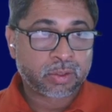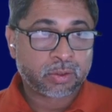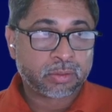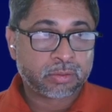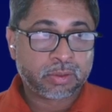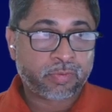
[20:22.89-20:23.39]

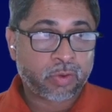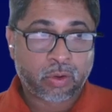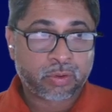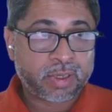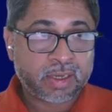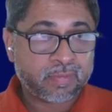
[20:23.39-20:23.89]
So
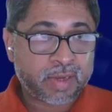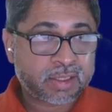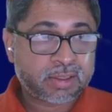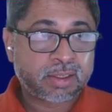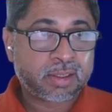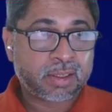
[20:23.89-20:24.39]
if you're already
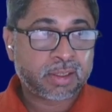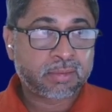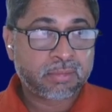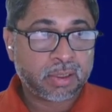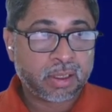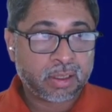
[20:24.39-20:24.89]
invested
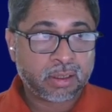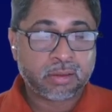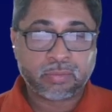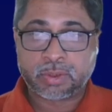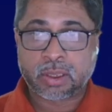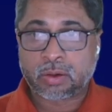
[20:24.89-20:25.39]
in it,
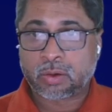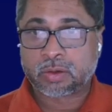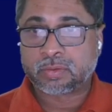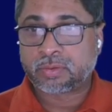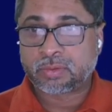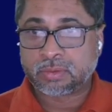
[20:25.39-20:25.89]
without
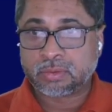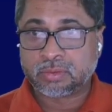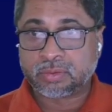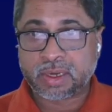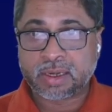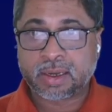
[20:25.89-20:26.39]
a lot of
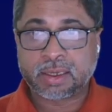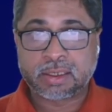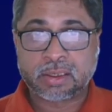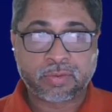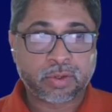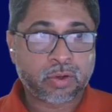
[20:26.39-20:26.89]

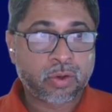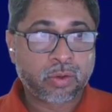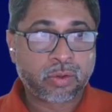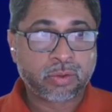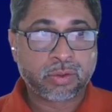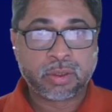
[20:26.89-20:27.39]
rewriting of your
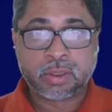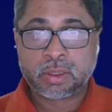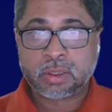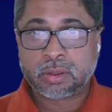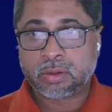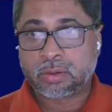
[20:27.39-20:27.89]

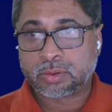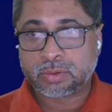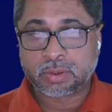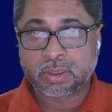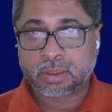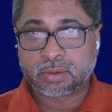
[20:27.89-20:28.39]
code
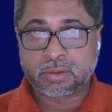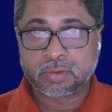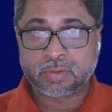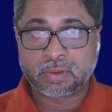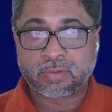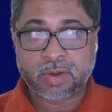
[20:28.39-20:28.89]
or
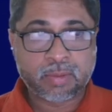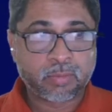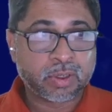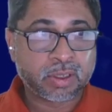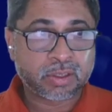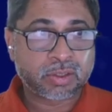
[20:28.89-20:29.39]
doing different
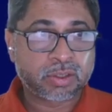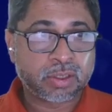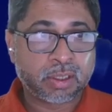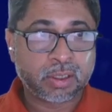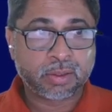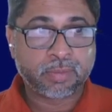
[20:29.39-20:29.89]

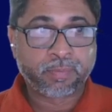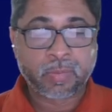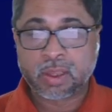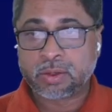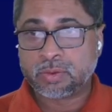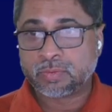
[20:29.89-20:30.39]
frameworks,
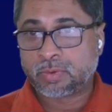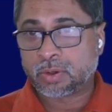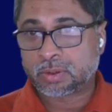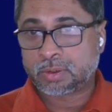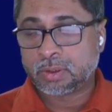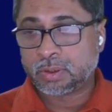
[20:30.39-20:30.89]

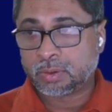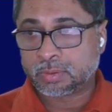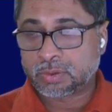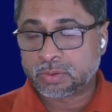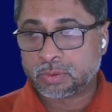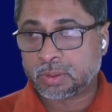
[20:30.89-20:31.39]
you've got
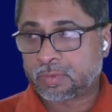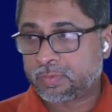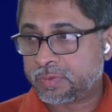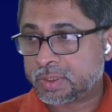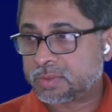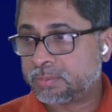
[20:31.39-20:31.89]
a tool
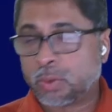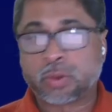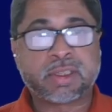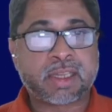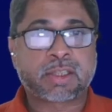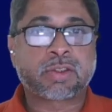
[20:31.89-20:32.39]
that fits
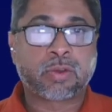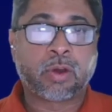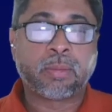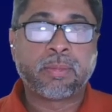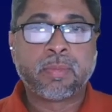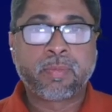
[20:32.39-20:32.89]
both
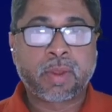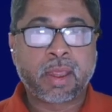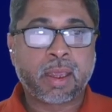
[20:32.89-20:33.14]
desktop